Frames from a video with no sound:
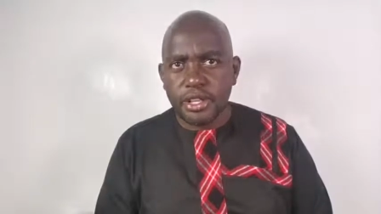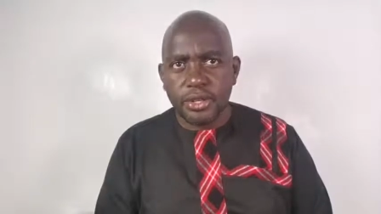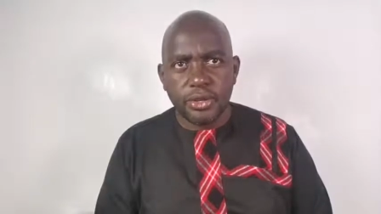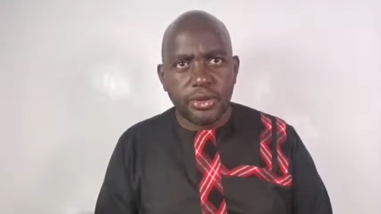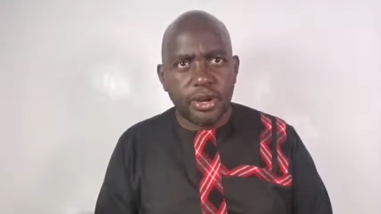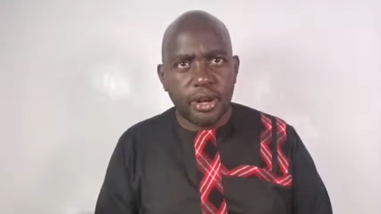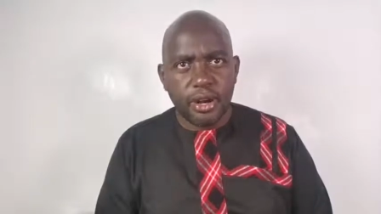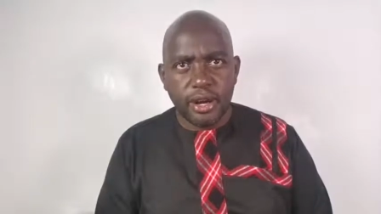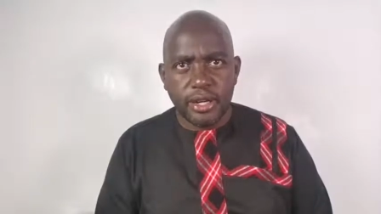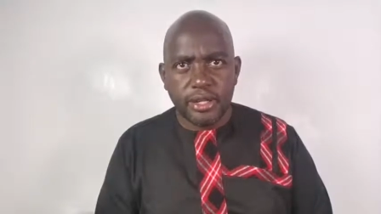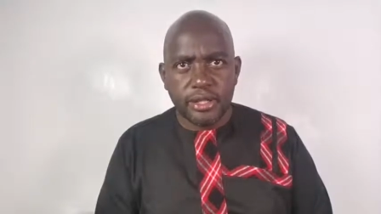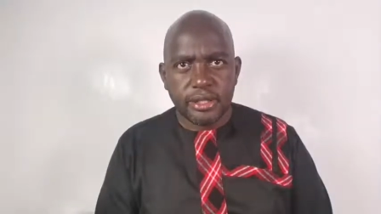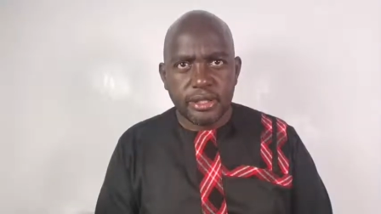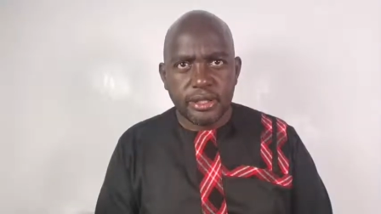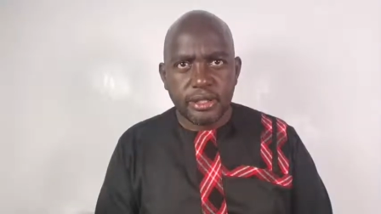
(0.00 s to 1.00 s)
in your
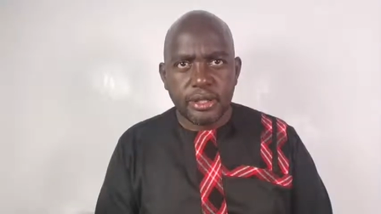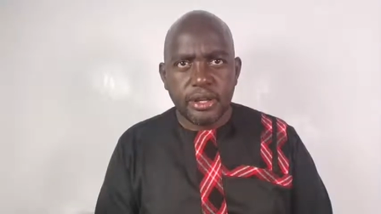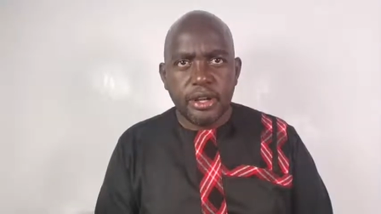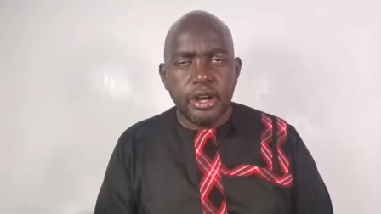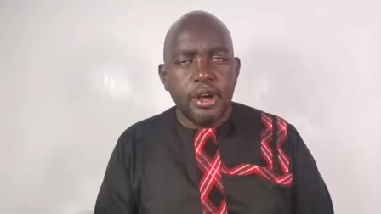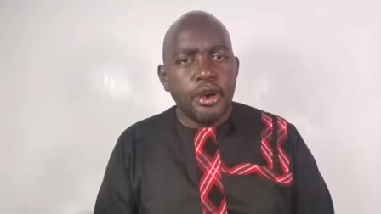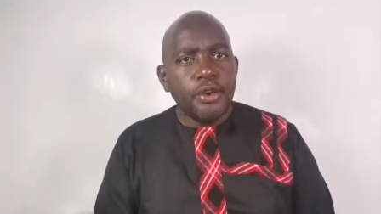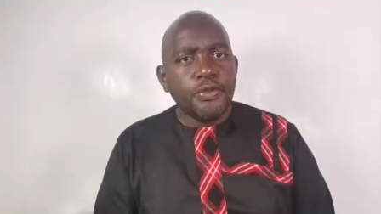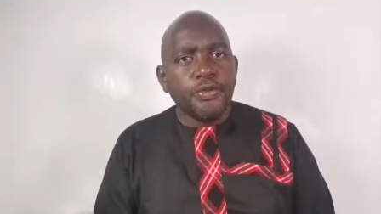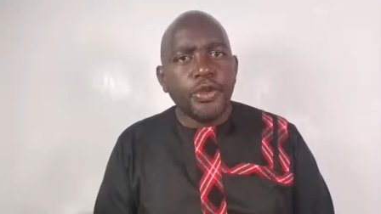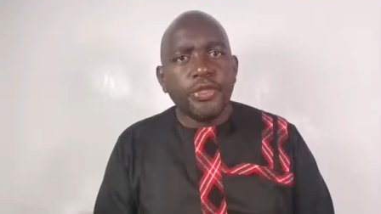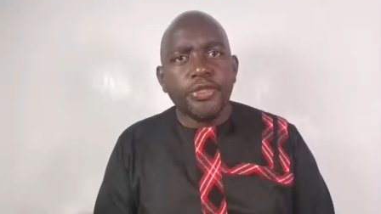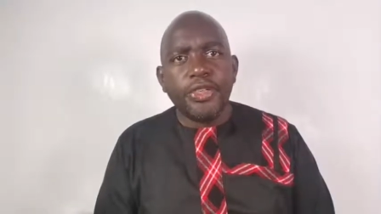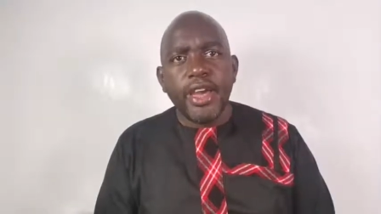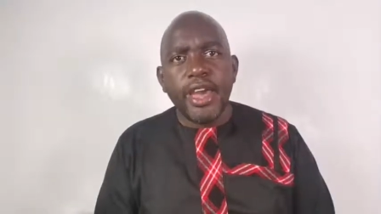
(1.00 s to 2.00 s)
heart.
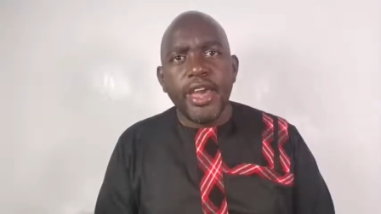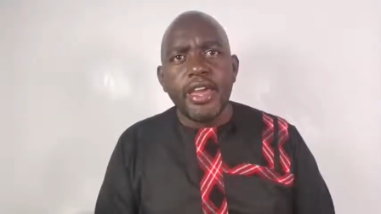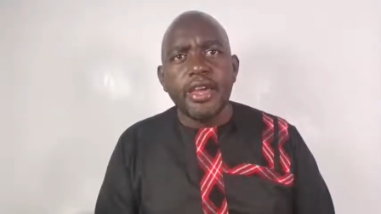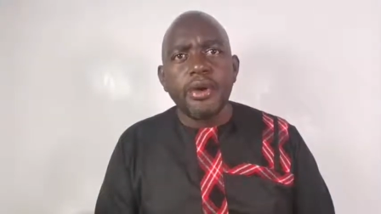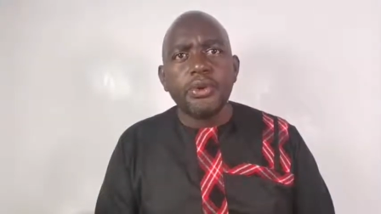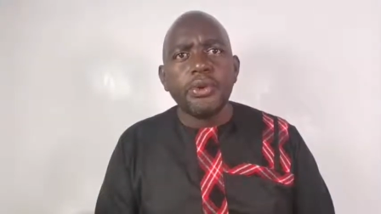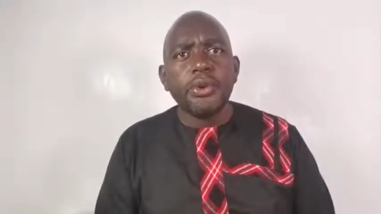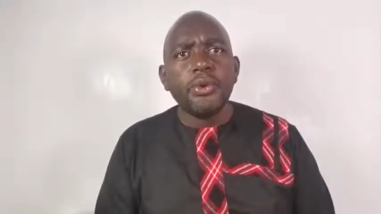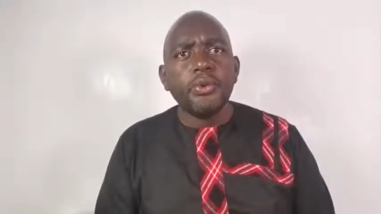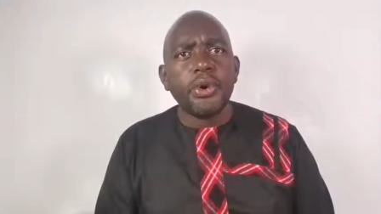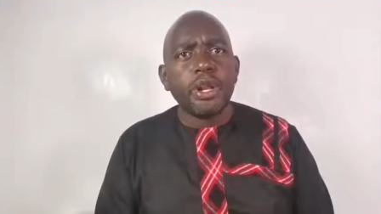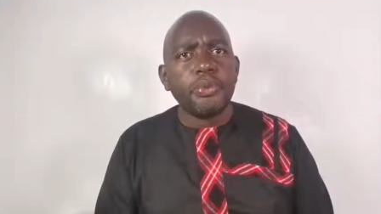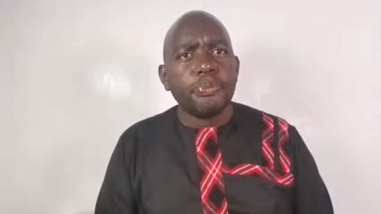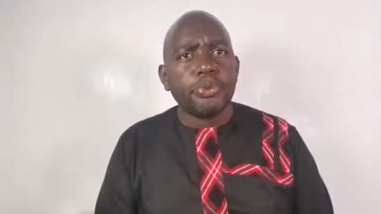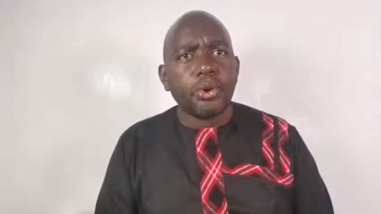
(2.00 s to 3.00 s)
For they
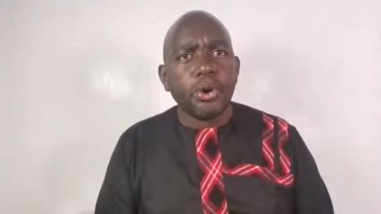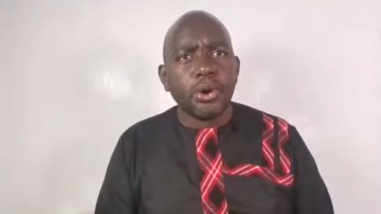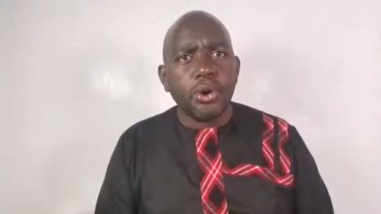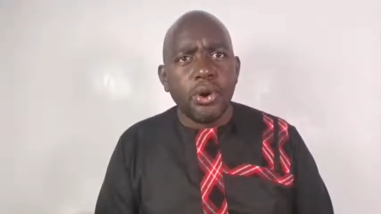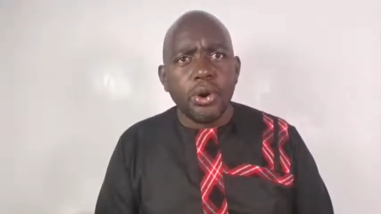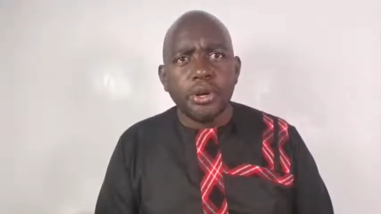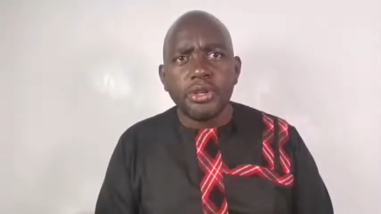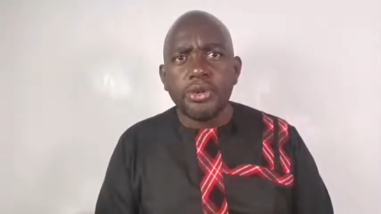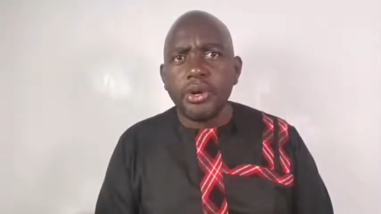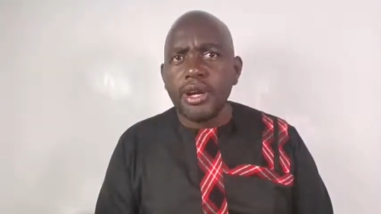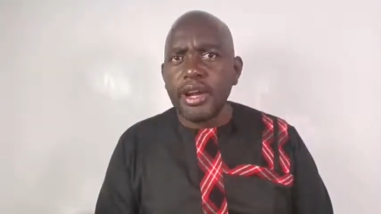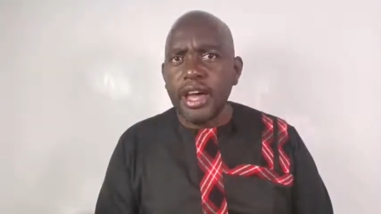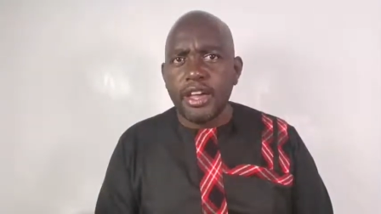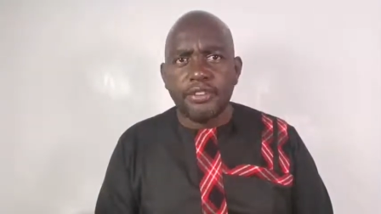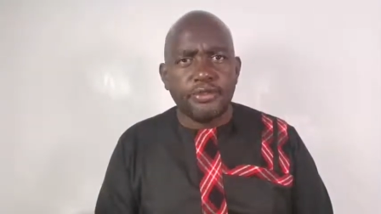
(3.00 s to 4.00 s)
will prolong your
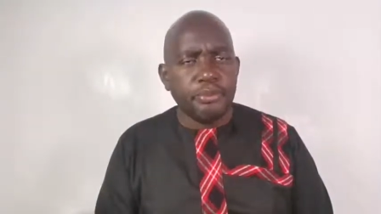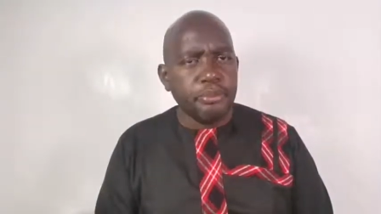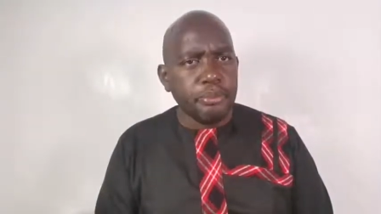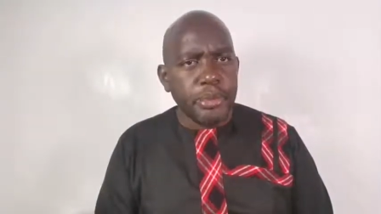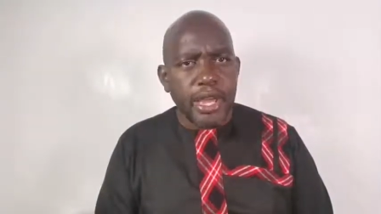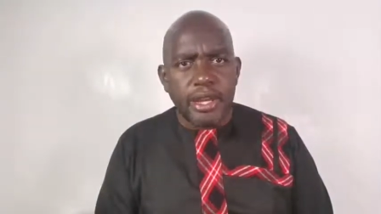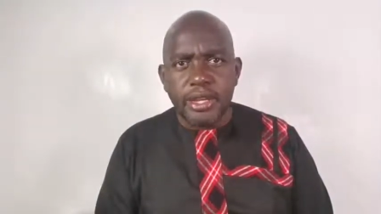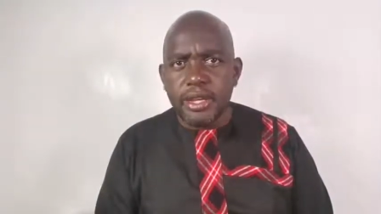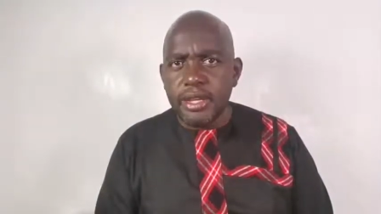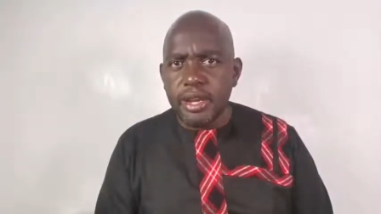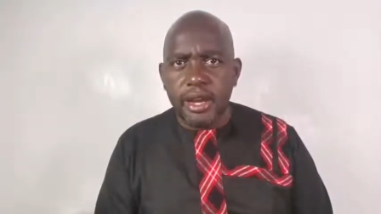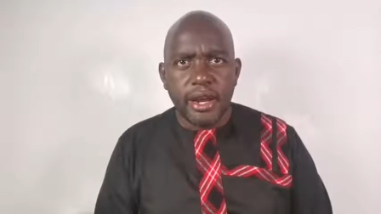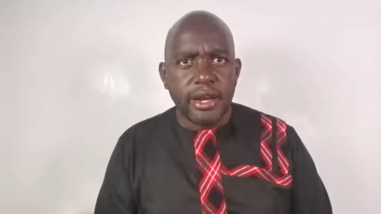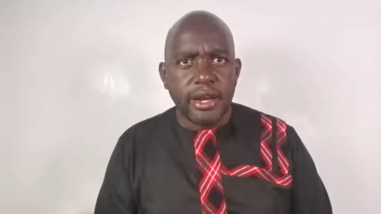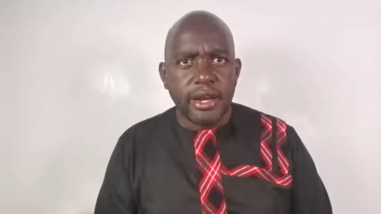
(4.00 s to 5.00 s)
life many
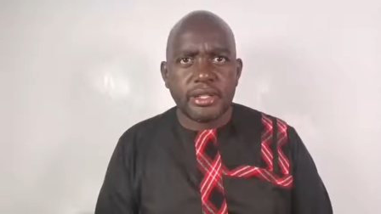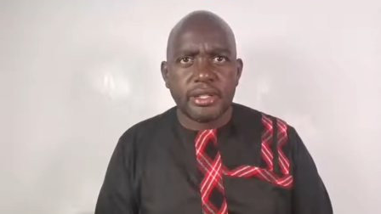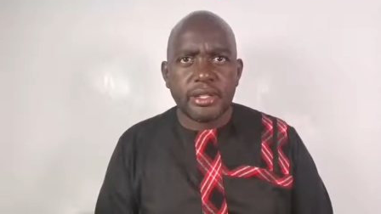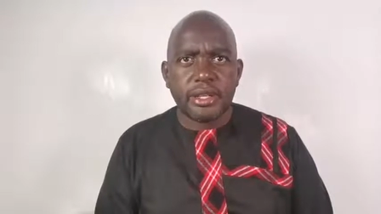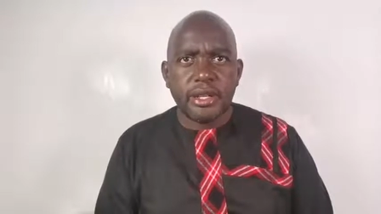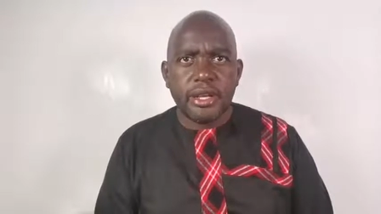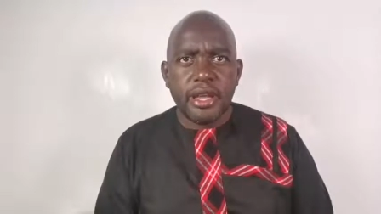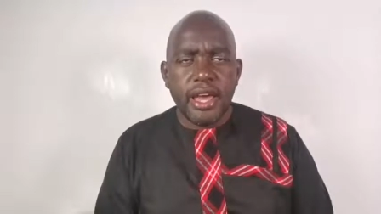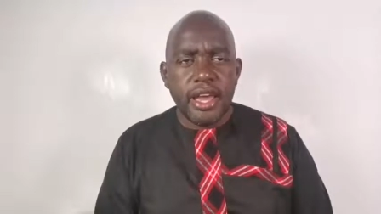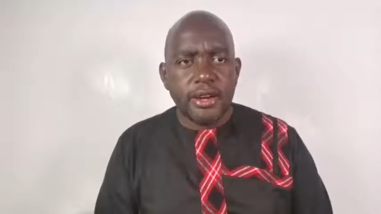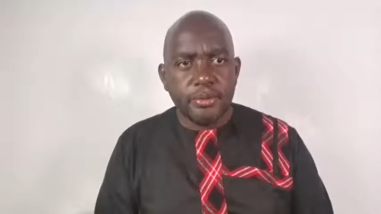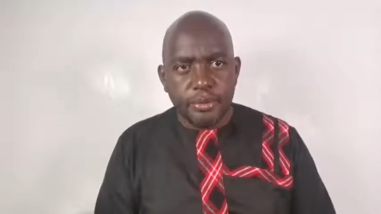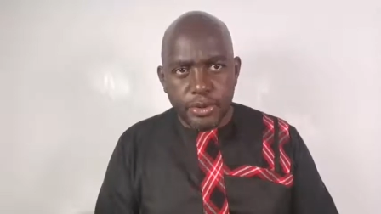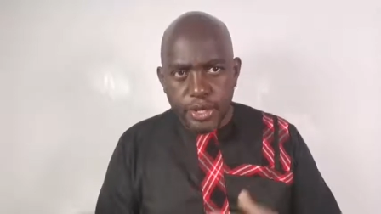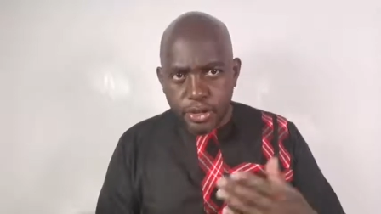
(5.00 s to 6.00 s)
years
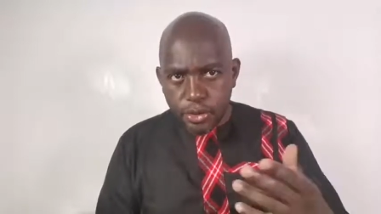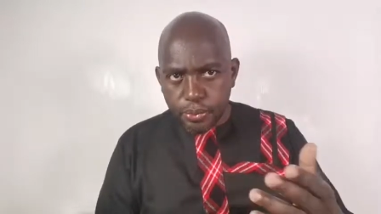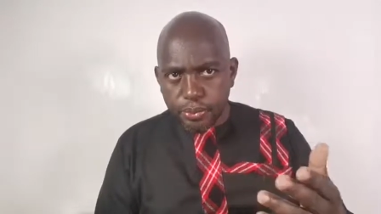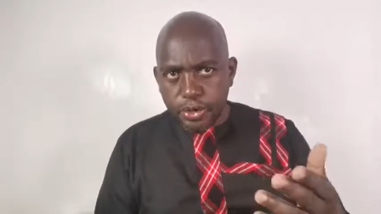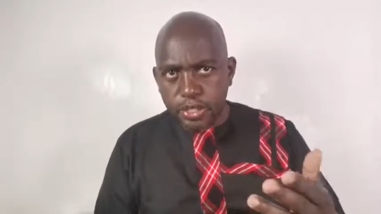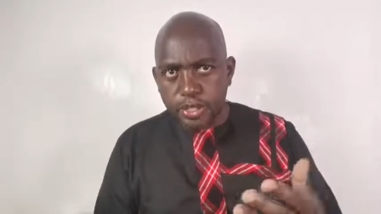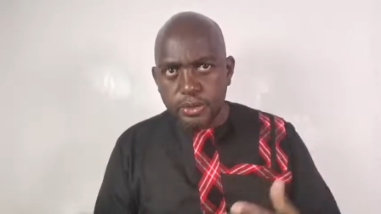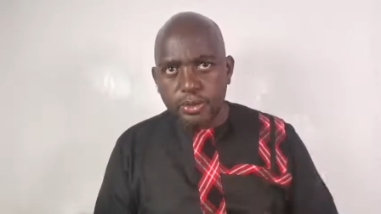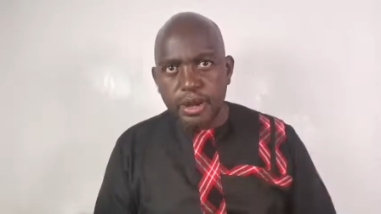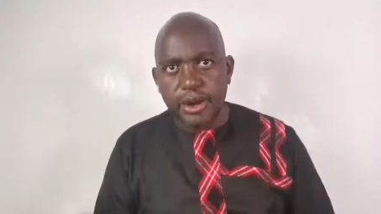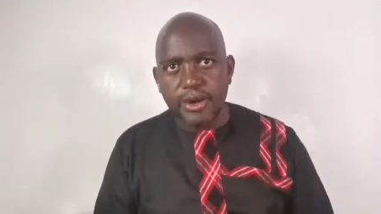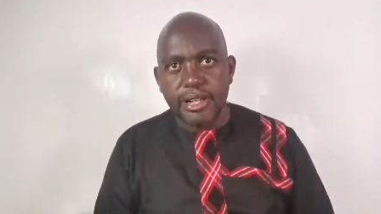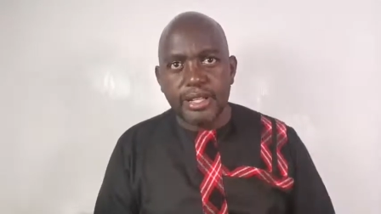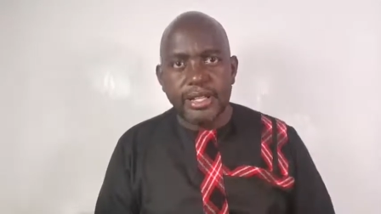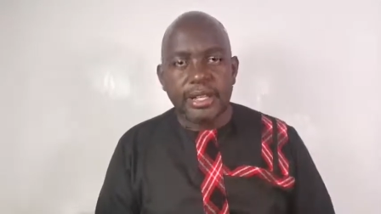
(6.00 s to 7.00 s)
and bring you
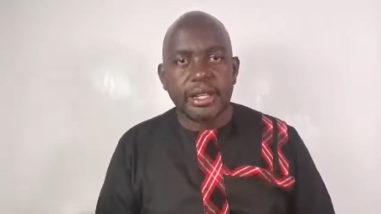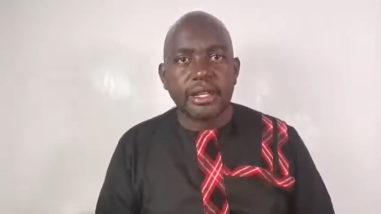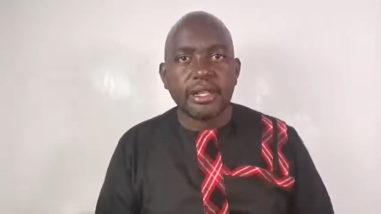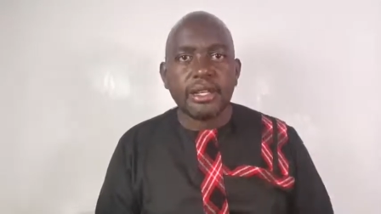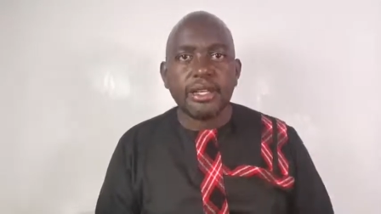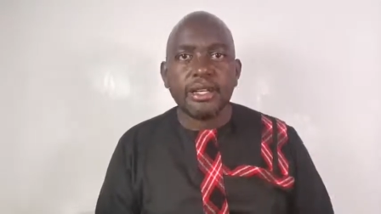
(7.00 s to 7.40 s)
prosperity.